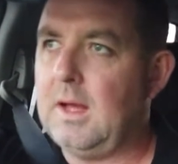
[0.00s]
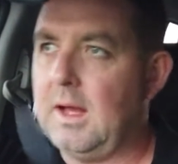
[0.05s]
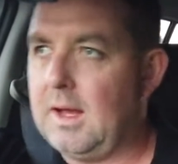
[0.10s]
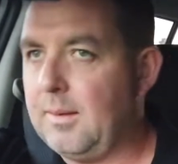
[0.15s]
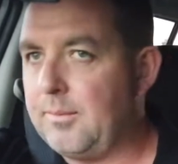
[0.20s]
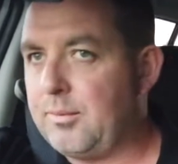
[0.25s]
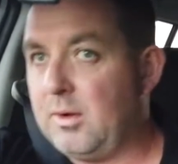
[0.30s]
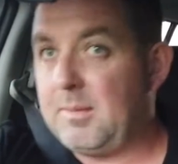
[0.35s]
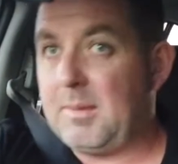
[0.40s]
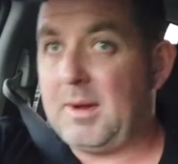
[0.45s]

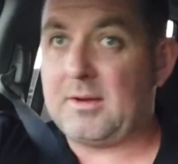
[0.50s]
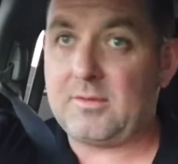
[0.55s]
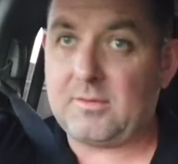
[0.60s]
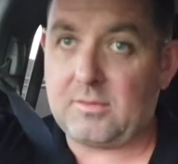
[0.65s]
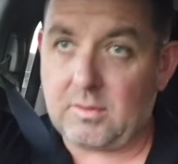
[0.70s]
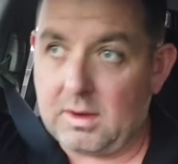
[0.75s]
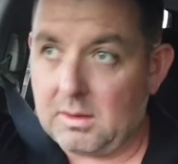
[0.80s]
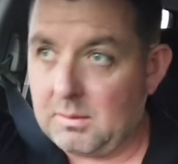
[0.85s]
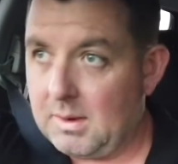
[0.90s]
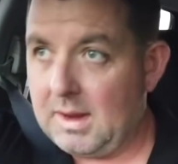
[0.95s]
uh, pretty much
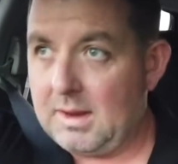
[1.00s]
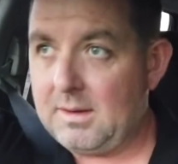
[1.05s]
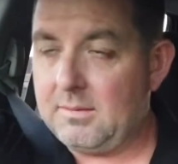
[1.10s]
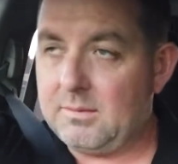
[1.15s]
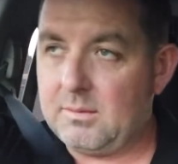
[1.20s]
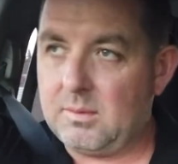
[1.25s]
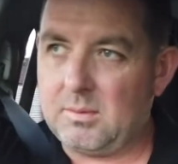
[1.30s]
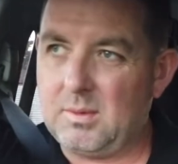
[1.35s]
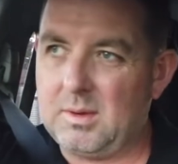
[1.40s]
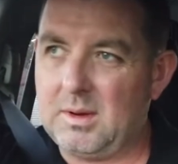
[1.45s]
straight away.
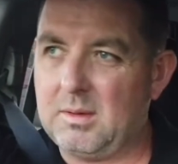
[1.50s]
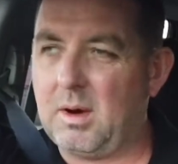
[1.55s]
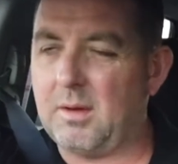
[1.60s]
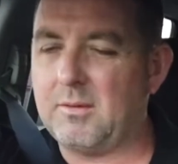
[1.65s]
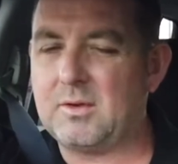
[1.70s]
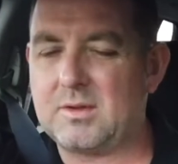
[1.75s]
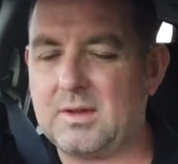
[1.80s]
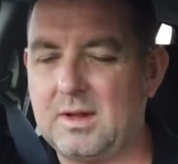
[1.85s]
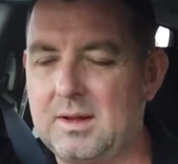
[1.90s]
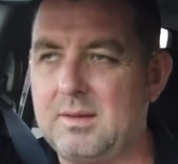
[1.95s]

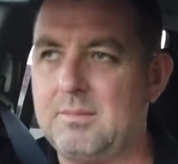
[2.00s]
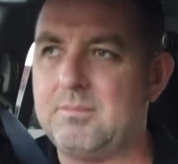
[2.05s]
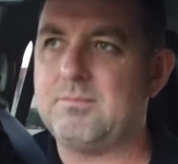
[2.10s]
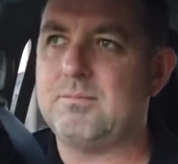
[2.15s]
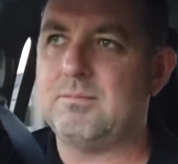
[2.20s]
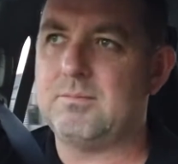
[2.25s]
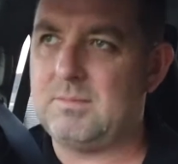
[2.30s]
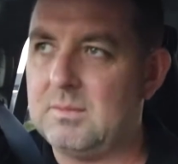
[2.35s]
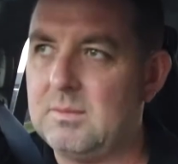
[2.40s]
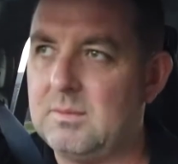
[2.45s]
Obviously,
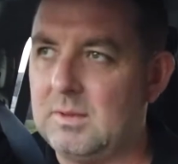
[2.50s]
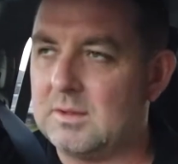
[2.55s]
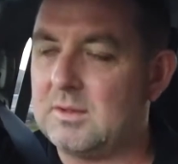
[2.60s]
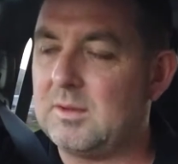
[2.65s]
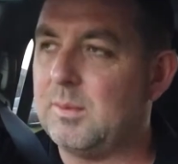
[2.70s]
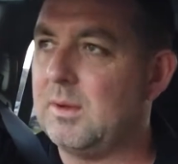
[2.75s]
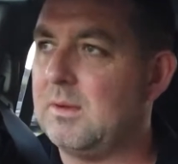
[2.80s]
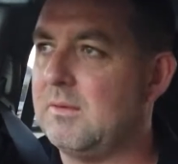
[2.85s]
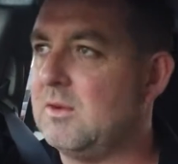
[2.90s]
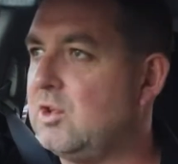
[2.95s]

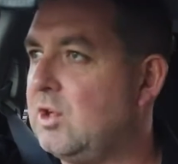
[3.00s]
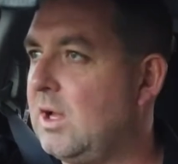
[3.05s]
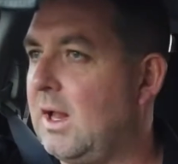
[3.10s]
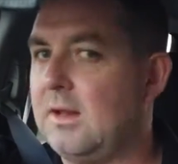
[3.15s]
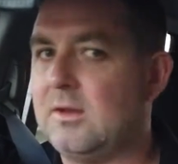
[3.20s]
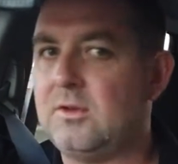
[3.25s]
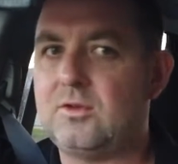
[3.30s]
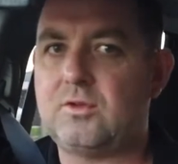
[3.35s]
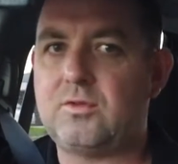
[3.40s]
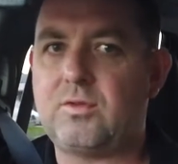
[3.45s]
it's a bit of a
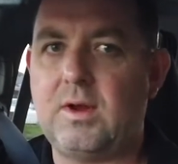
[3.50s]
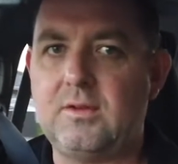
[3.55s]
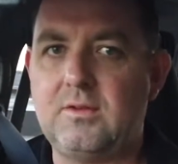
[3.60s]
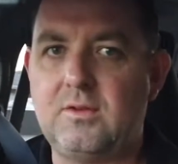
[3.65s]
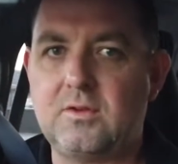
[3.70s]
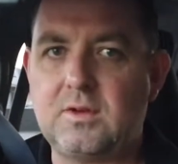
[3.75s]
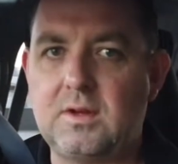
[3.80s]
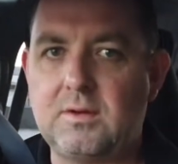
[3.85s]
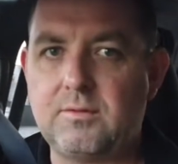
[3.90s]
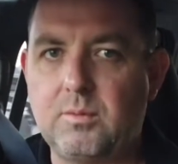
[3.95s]
challenge
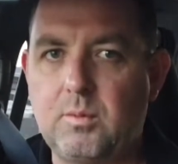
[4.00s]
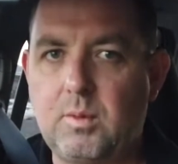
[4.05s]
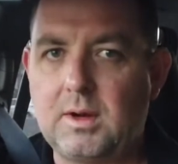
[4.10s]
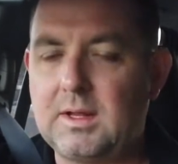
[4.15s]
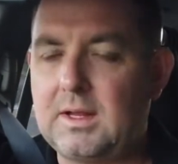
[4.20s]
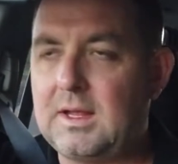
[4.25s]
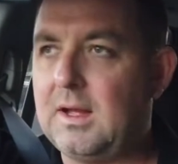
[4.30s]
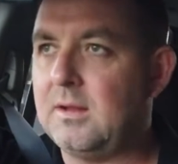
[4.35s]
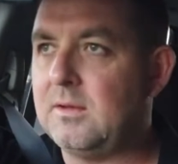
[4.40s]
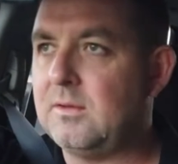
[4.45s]
transitioning from
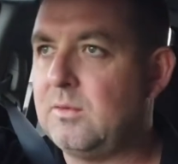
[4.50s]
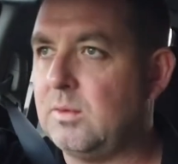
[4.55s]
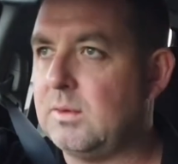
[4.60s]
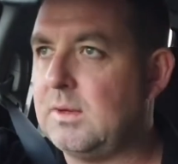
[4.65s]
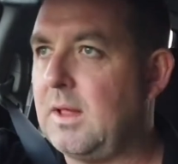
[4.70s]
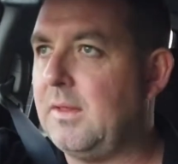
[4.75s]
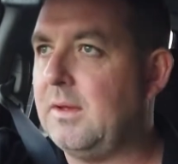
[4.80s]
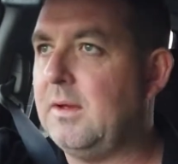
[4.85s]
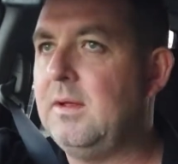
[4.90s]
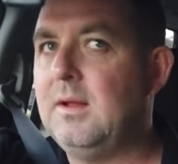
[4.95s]
one accountant to
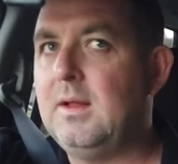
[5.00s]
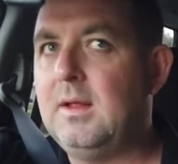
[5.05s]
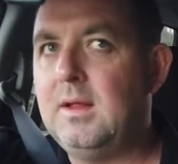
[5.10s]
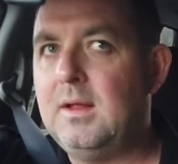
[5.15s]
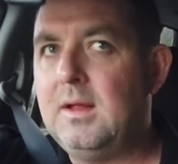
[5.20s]
another.